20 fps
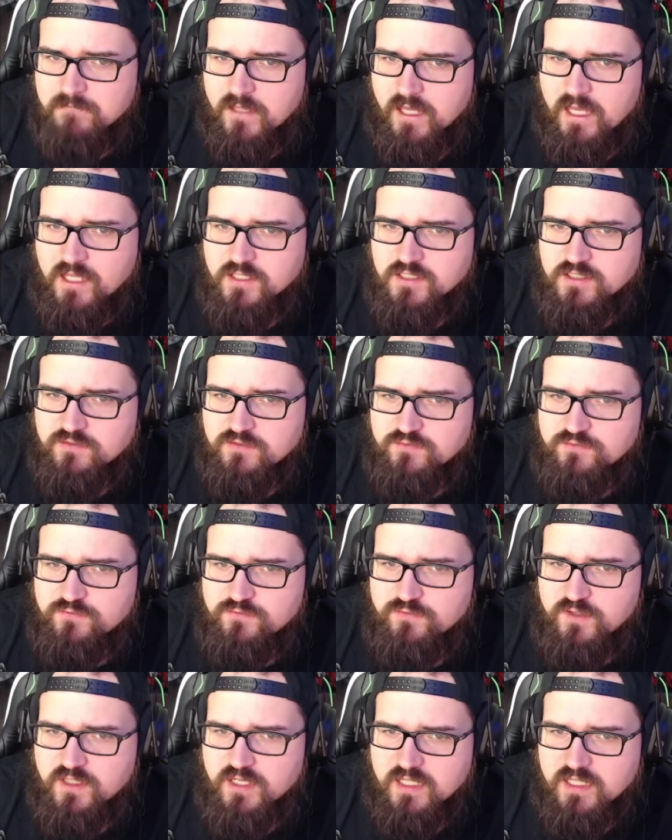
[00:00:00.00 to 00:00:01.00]
Ash is
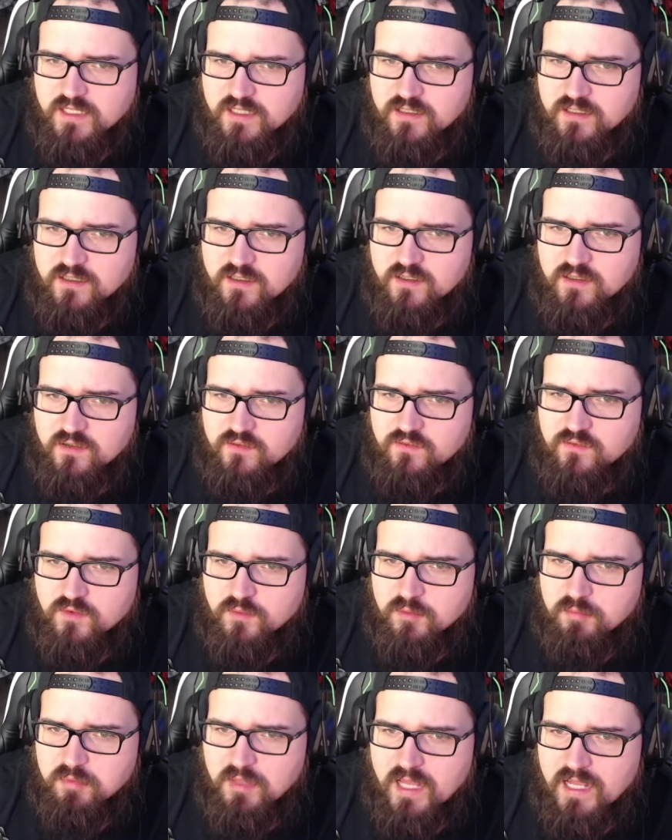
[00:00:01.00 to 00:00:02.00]
fitting from
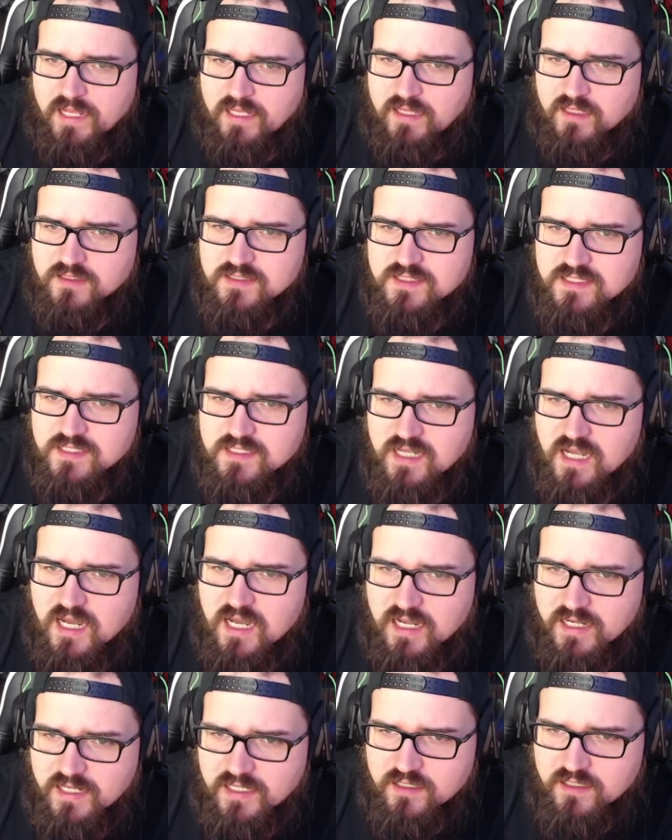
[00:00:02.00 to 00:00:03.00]
the black
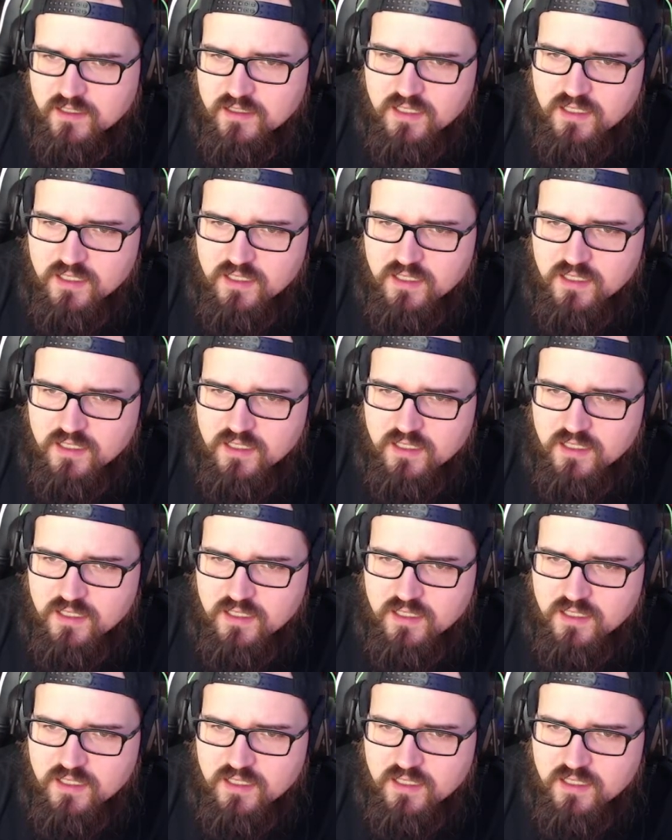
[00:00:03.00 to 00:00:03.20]
sky